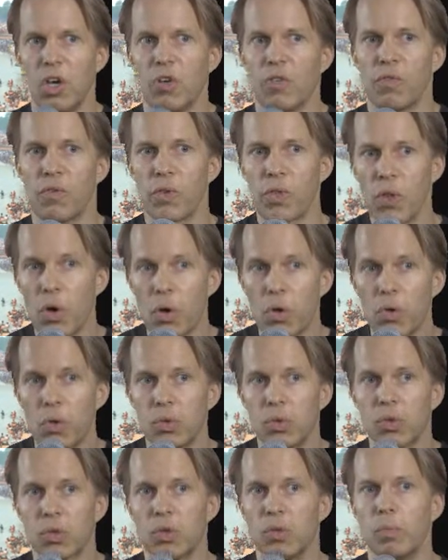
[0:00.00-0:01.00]
For
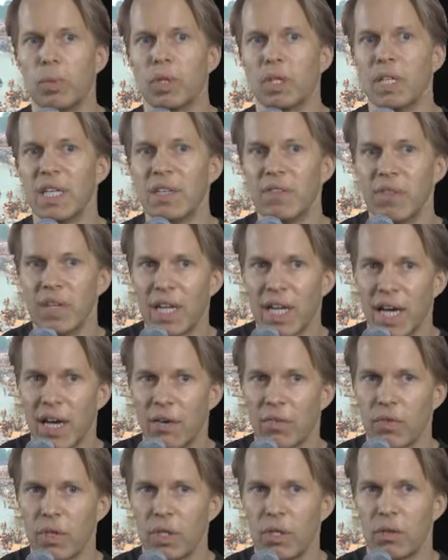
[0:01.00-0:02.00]
those who believe in
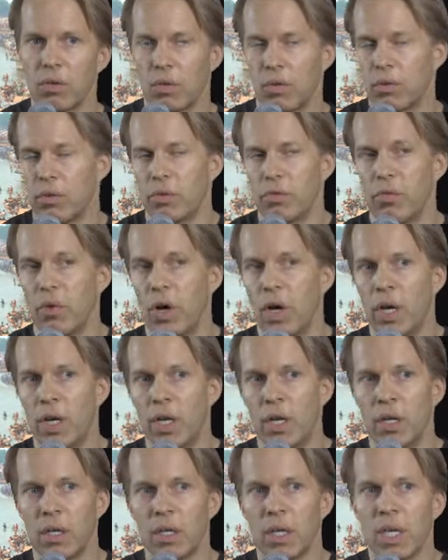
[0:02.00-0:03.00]
heaven or
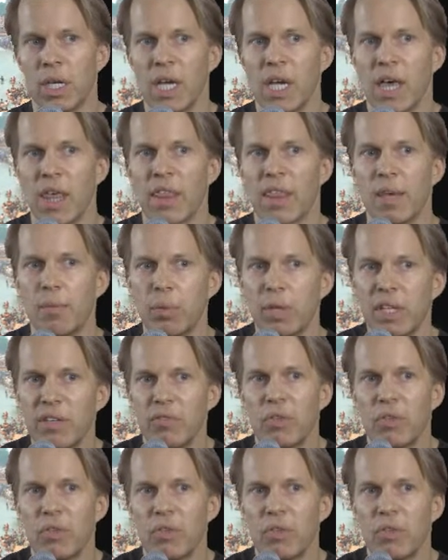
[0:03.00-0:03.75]
nirvana, they believe